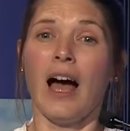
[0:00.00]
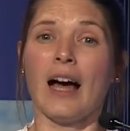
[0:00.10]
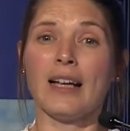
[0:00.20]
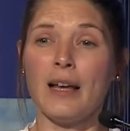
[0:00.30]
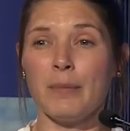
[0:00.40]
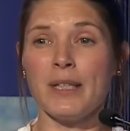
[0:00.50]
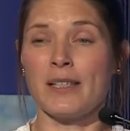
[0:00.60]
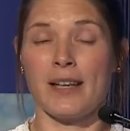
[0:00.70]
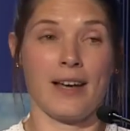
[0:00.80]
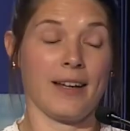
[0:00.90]
And let me
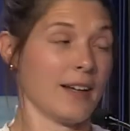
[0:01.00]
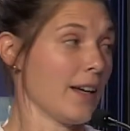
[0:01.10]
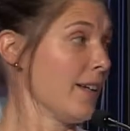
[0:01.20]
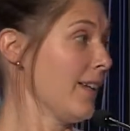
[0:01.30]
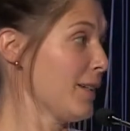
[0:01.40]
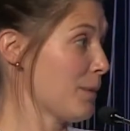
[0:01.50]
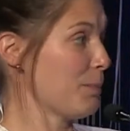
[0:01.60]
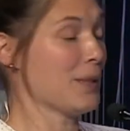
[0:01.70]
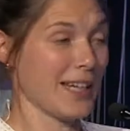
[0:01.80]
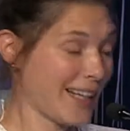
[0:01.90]
say, and it's
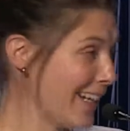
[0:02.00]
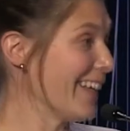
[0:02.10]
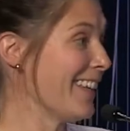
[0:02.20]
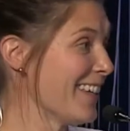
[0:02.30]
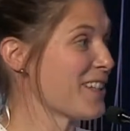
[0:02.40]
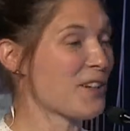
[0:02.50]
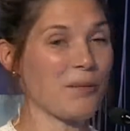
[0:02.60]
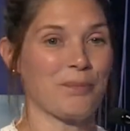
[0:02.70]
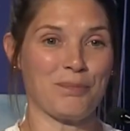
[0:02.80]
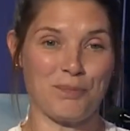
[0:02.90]
particularly in this
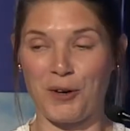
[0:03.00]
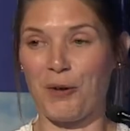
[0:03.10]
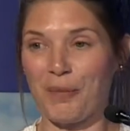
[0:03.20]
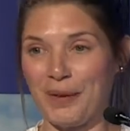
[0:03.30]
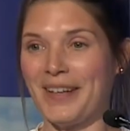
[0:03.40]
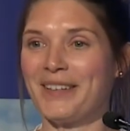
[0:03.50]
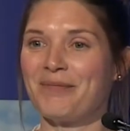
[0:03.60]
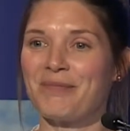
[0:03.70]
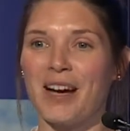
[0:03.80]
company,